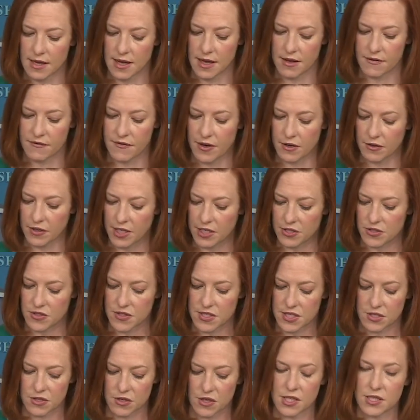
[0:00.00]
federal
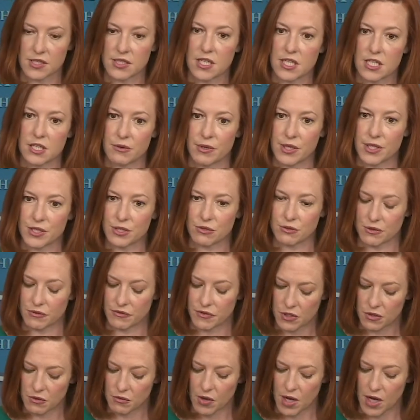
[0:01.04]
agencies are continuing to
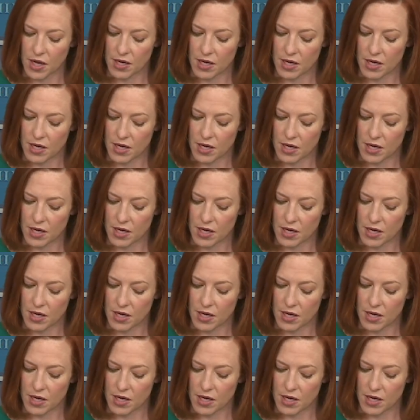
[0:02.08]
review wall